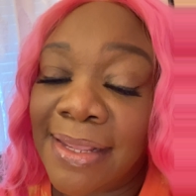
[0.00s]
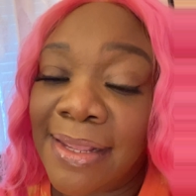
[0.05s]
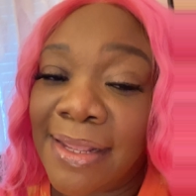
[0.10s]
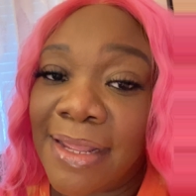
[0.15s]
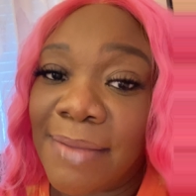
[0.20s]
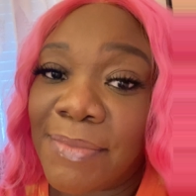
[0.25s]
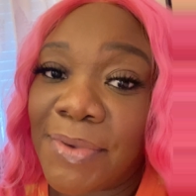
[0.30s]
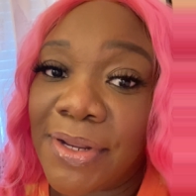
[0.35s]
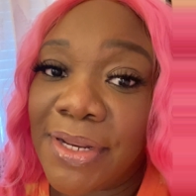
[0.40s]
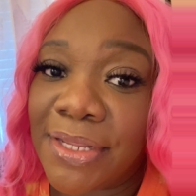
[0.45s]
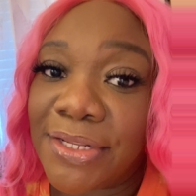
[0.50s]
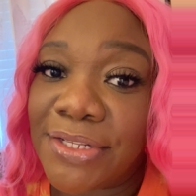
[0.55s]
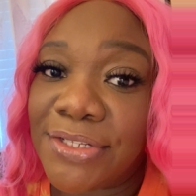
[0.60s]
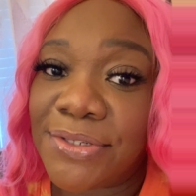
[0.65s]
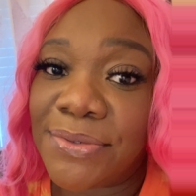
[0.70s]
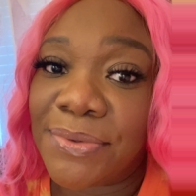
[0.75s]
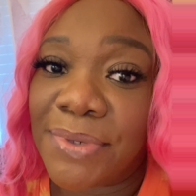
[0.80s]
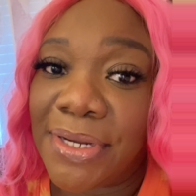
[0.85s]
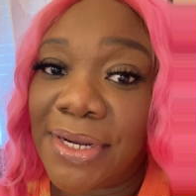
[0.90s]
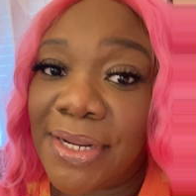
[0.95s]
I'm going to
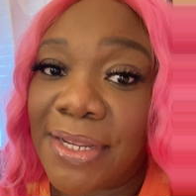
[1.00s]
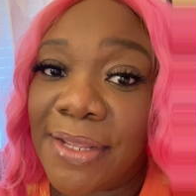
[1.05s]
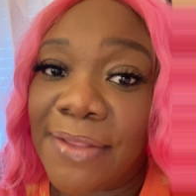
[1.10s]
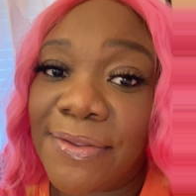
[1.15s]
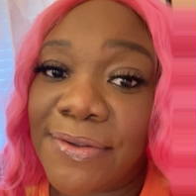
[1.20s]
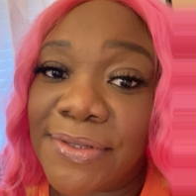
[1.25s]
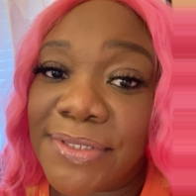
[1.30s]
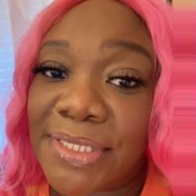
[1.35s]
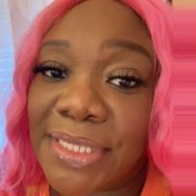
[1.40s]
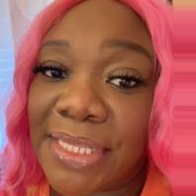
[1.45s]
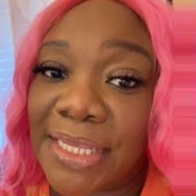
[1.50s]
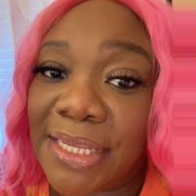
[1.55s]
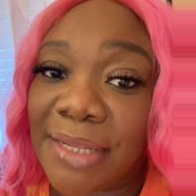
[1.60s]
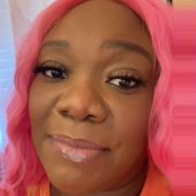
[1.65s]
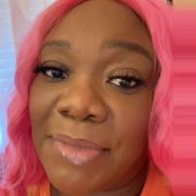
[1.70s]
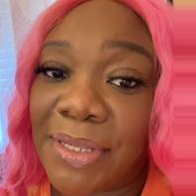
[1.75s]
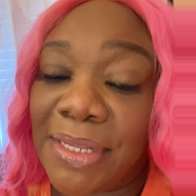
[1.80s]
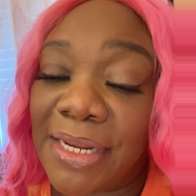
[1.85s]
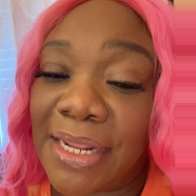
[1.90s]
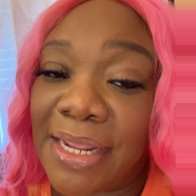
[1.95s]
do another
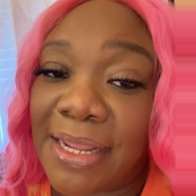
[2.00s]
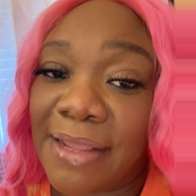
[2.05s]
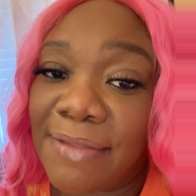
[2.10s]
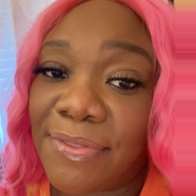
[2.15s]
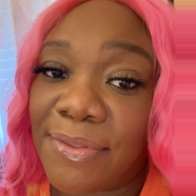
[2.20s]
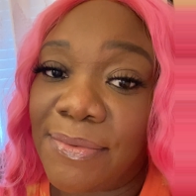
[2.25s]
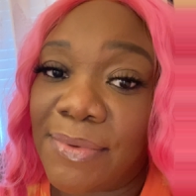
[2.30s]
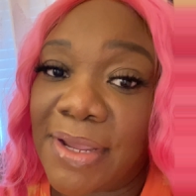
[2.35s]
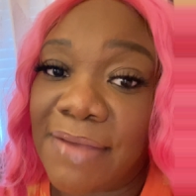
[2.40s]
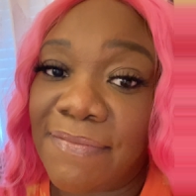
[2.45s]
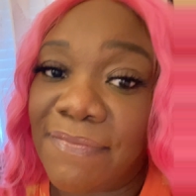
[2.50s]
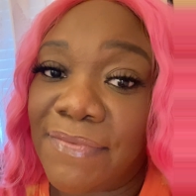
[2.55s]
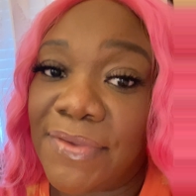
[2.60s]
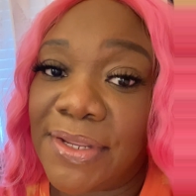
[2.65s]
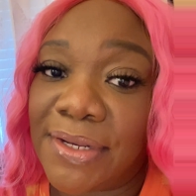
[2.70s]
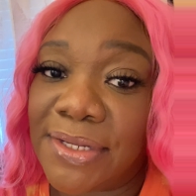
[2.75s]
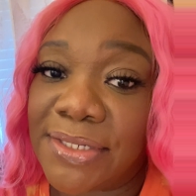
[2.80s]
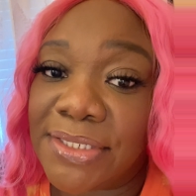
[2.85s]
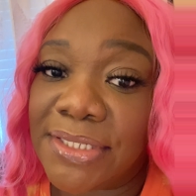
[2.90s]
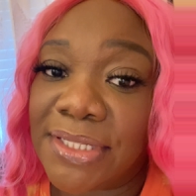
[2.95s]
segment after I
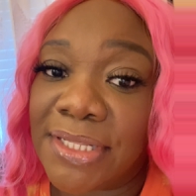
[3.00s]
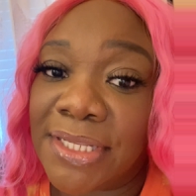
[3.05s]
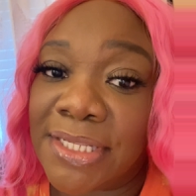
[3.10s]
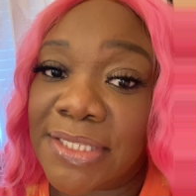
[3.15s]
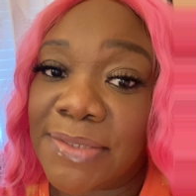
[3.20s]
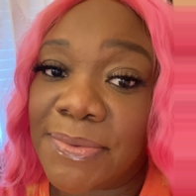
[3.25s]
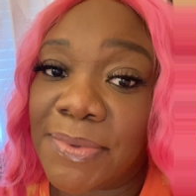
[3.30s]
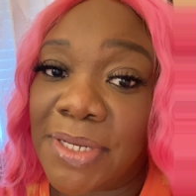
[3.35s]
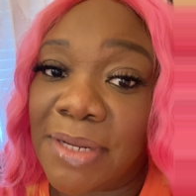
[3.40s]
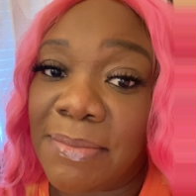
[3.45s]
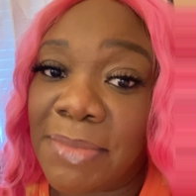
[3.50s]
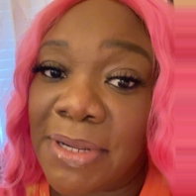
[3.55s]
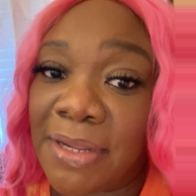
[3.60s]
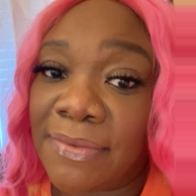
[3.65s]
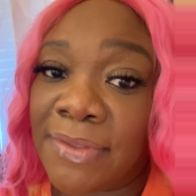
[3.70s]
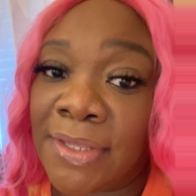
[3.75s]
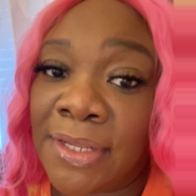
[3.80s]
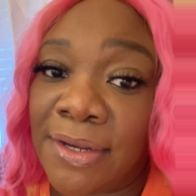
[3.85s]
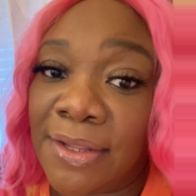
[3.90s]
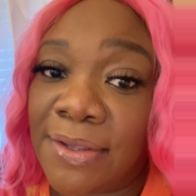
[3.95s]
finish this one
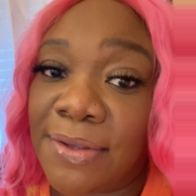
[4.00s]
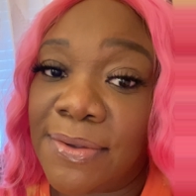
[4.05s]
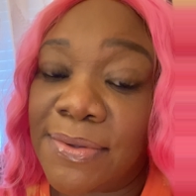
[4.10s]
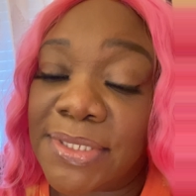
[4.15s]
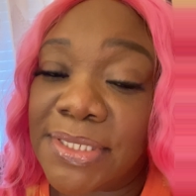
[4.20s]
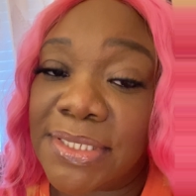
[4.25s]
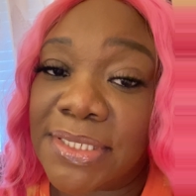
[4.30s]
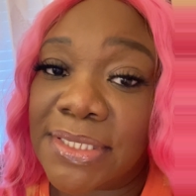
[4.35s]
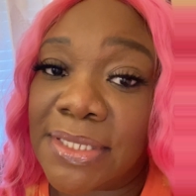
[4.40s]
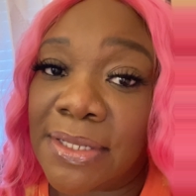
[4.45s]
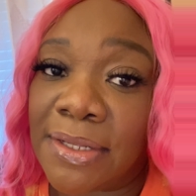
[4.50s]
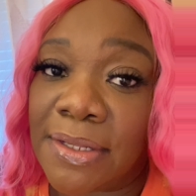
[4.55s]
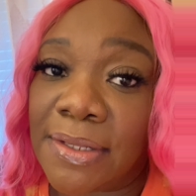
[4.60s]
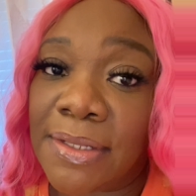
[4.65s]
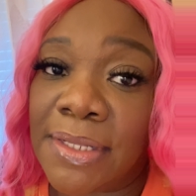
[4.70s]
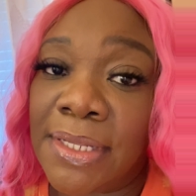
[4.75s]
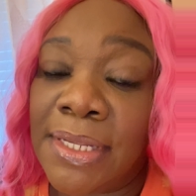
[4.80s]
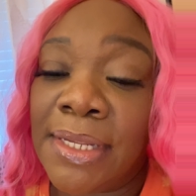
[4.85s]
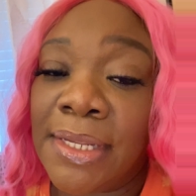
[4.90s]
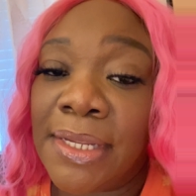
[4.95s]
about the nose install,
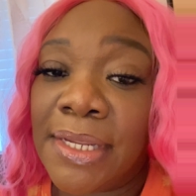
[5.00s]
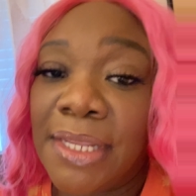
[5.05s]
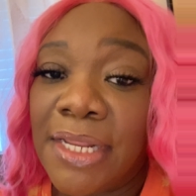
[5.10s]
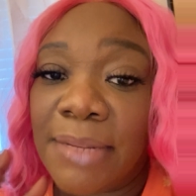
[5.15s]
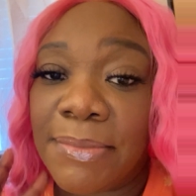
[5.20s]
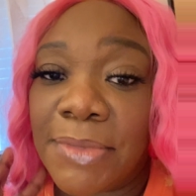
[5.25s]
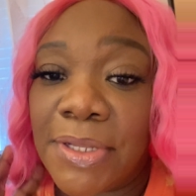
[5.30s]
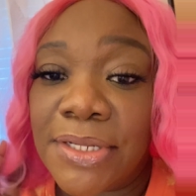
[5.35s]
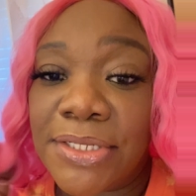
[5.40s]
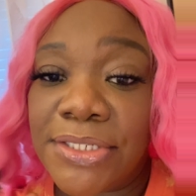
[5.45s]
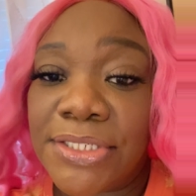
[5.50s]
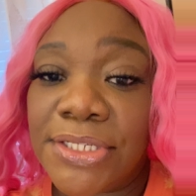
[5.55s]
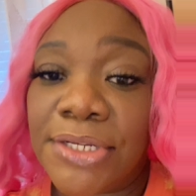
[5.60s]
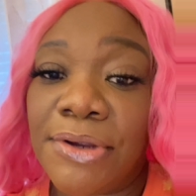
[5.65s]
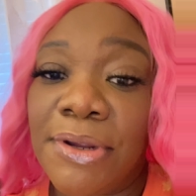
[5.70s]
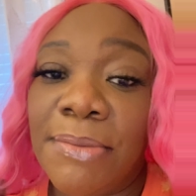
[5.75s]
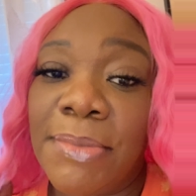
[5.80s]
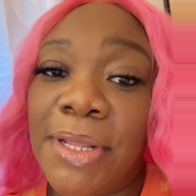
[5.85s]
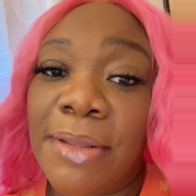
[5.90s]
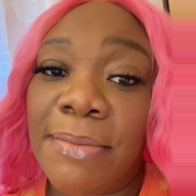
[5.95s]
and I'm going to share
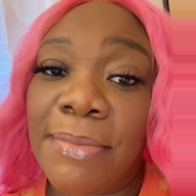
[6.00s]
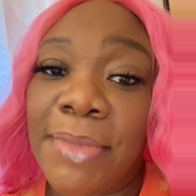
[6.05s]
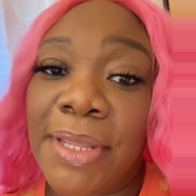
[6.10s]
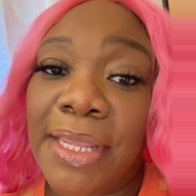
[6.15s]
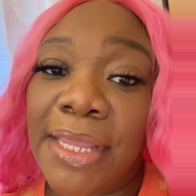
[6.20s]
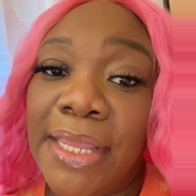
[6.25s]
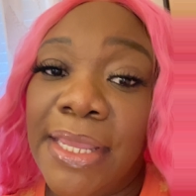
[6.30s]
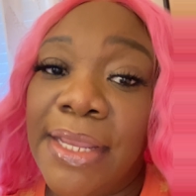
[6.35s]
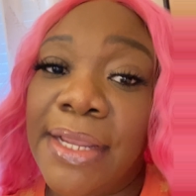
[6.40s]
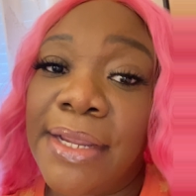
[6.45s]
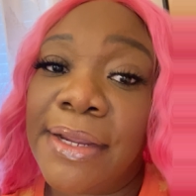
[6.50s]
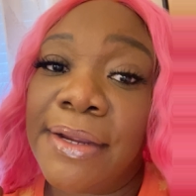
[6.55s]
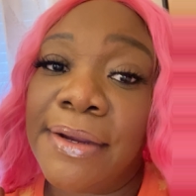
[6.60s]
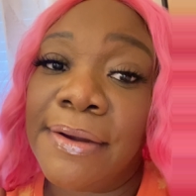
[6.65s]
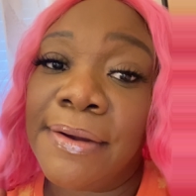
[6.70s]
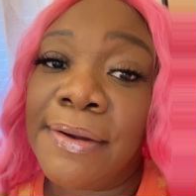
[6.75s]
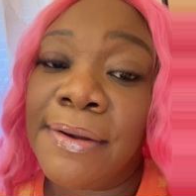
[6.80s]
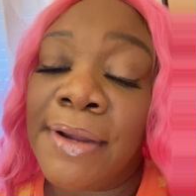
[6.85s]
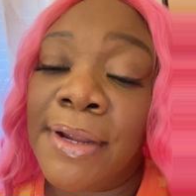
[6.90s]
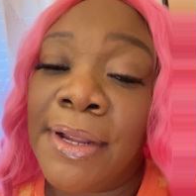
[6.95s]
about my
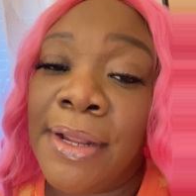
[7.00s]
hair.